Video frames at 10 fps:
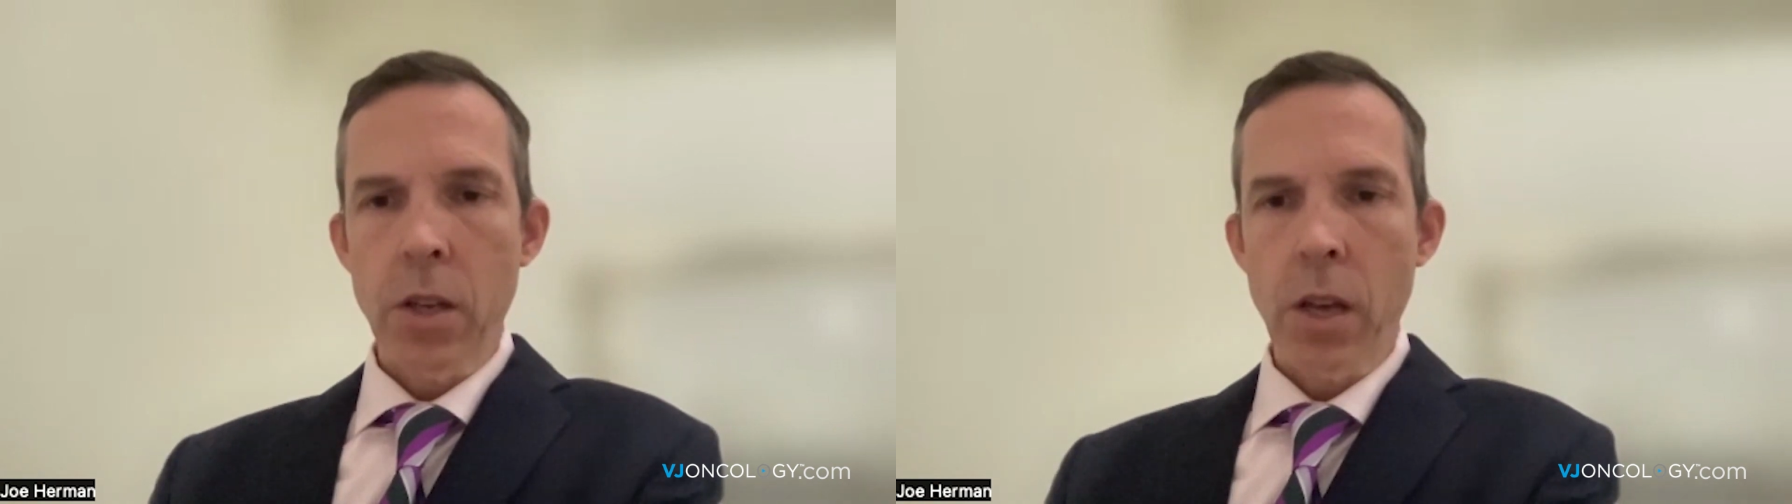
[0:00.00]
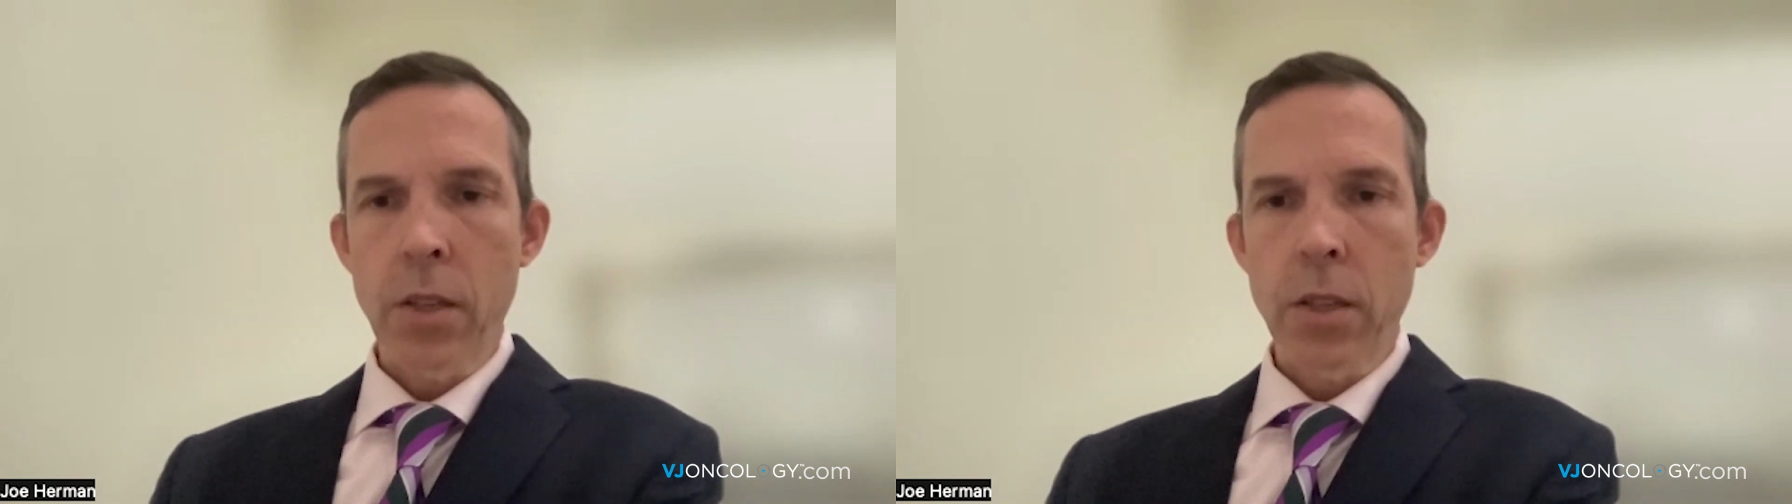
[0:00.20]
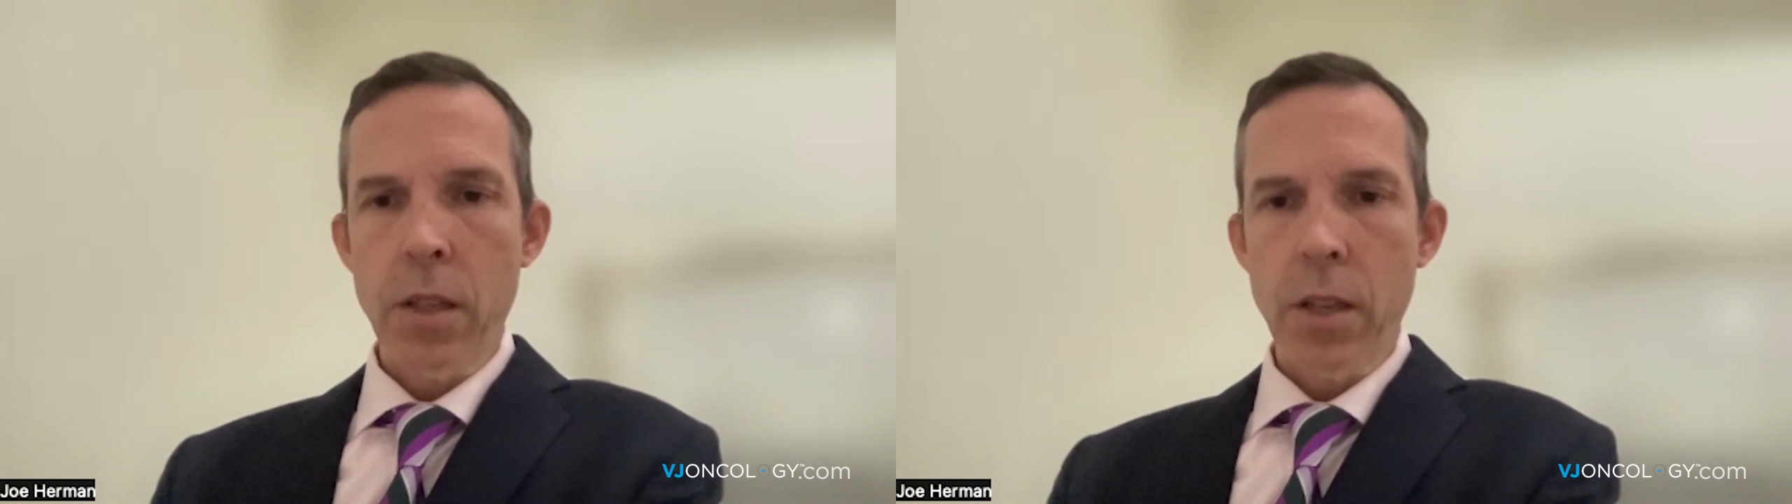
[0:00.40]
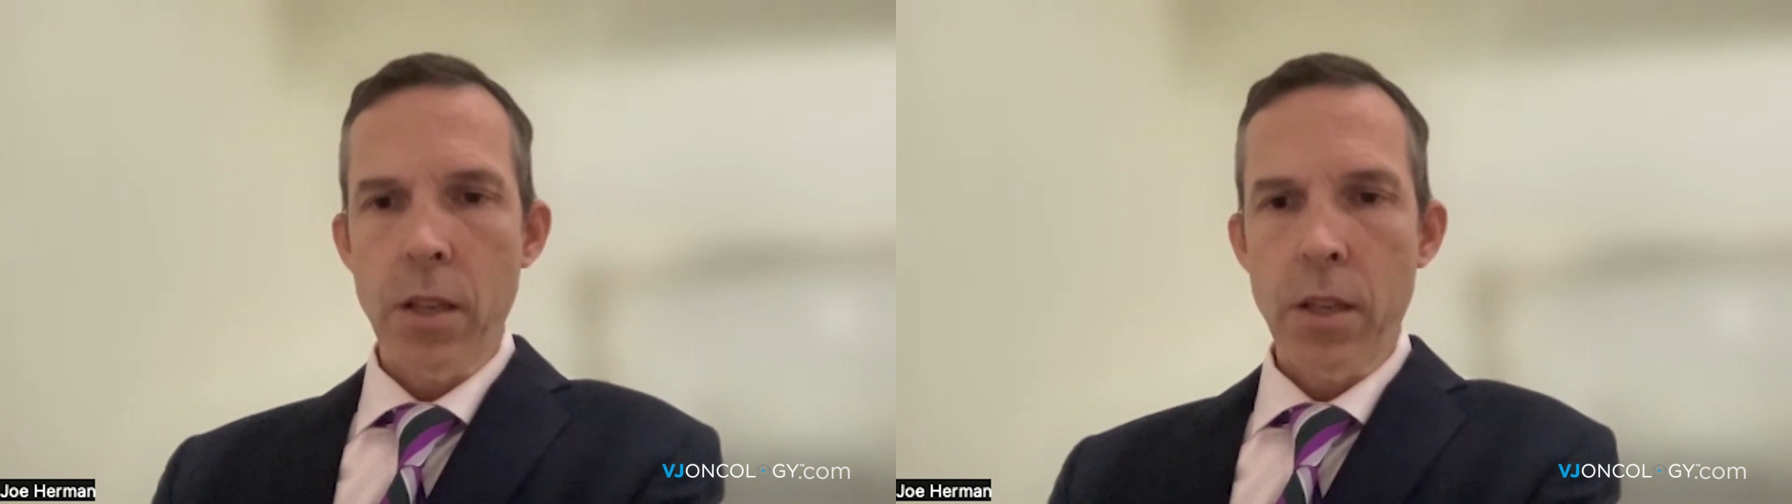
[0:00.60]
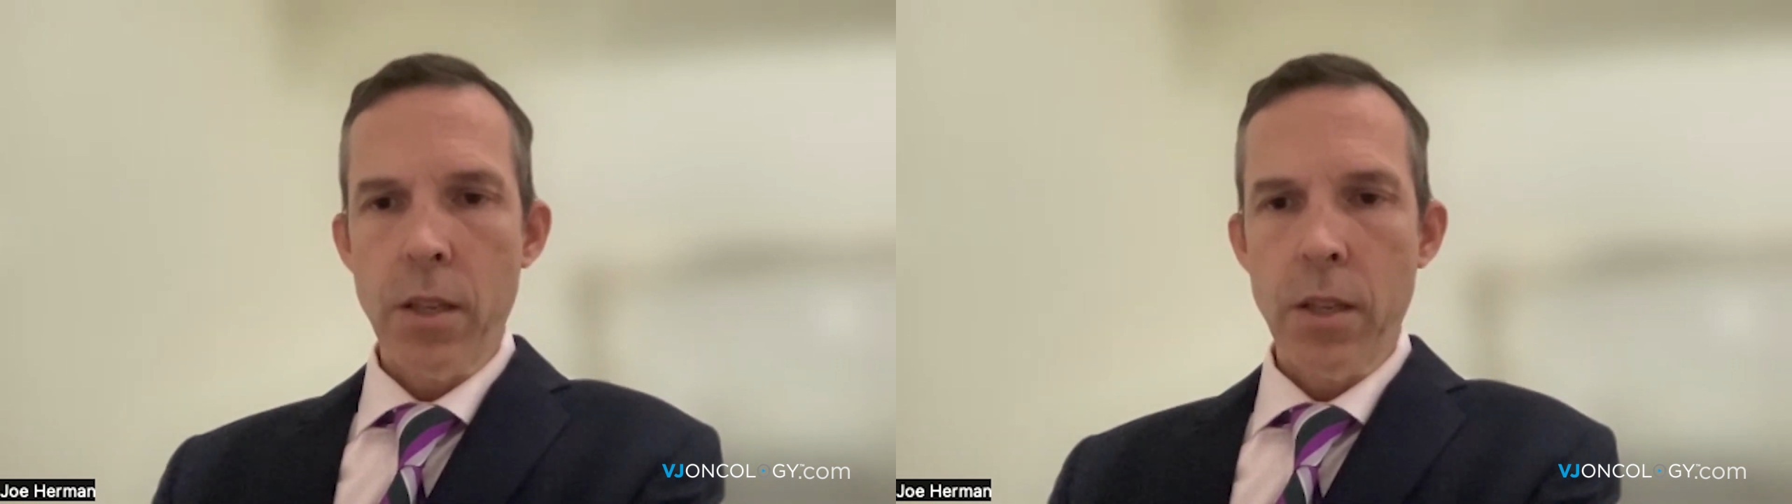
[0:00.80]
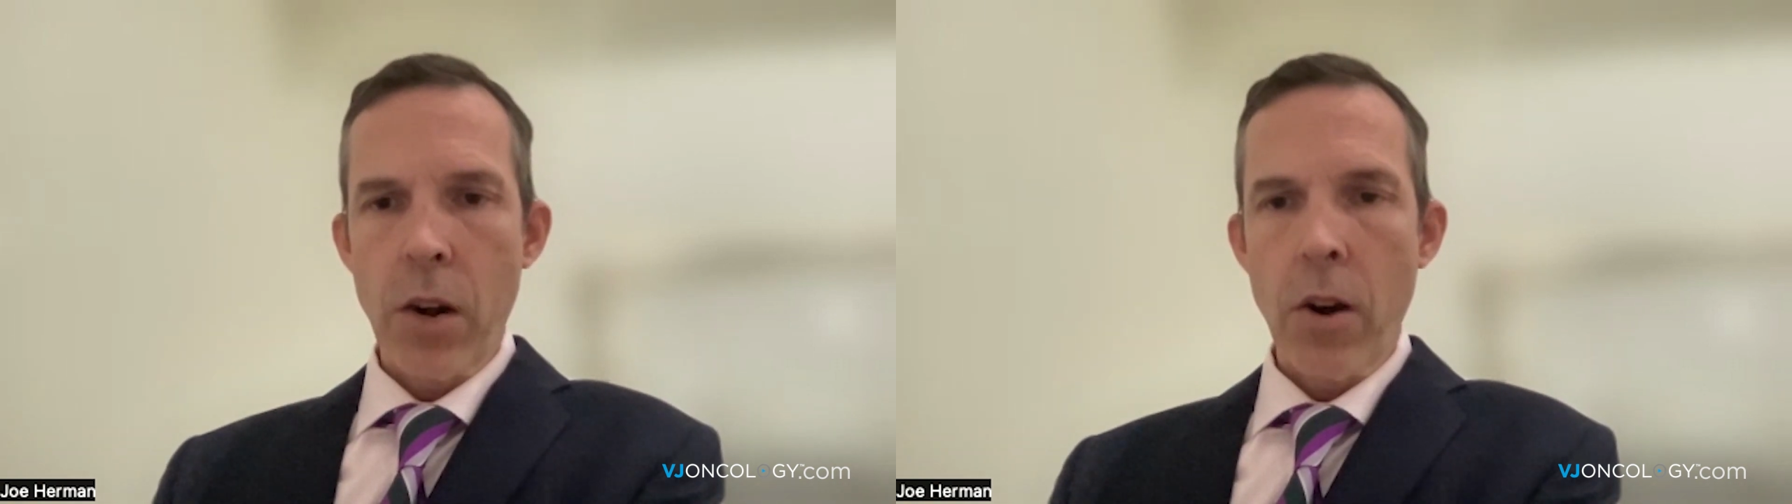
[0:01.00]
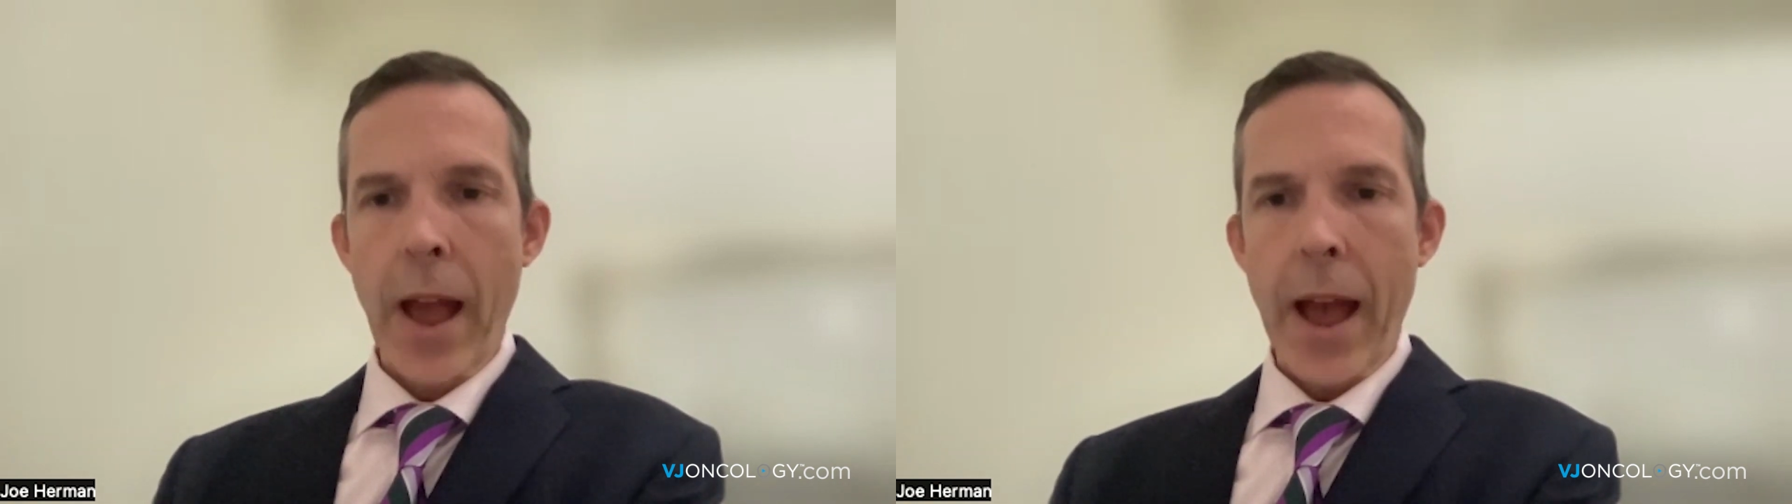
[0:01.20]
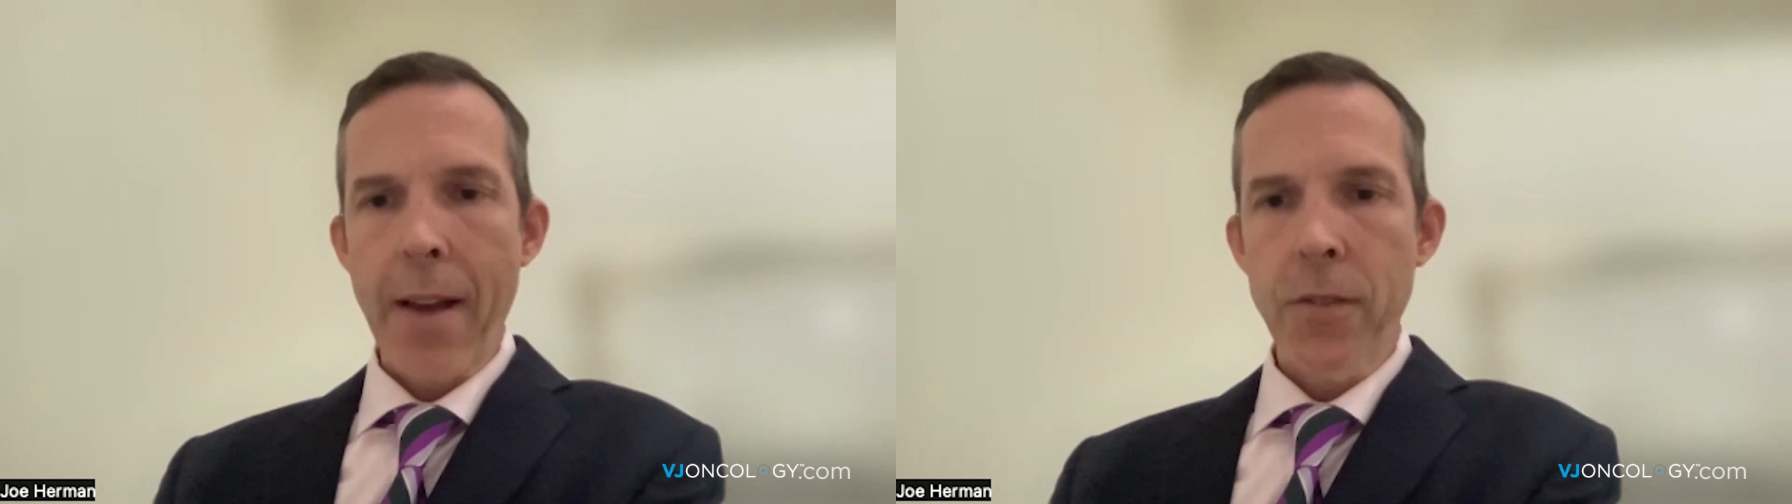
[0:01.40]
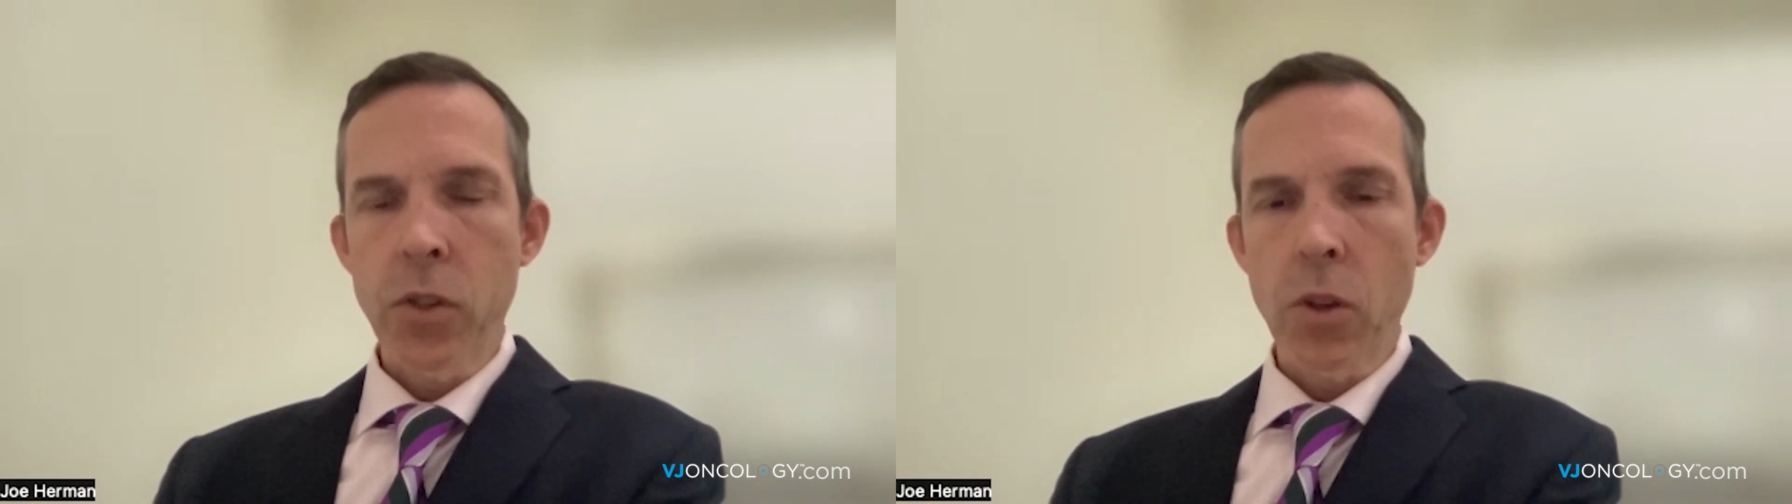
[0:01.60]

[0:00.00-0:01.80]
does the center have?